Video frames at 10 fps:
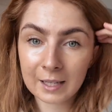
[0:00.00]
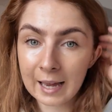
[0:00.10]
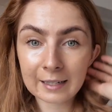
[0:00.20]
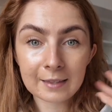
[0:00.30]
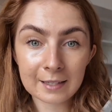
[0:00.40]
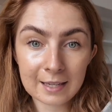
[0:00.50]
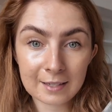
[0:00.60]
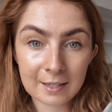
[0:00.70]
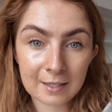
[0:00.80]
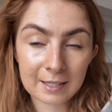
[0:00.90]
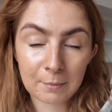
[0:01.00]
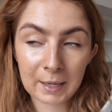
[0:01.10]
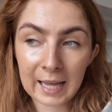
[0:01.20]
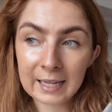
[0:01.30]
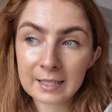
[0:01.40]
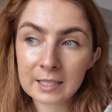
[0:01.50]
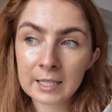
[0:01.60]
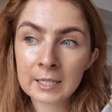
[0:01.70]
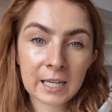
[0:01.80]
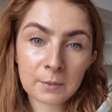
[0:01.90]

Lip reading: getting the distance in my legs. I need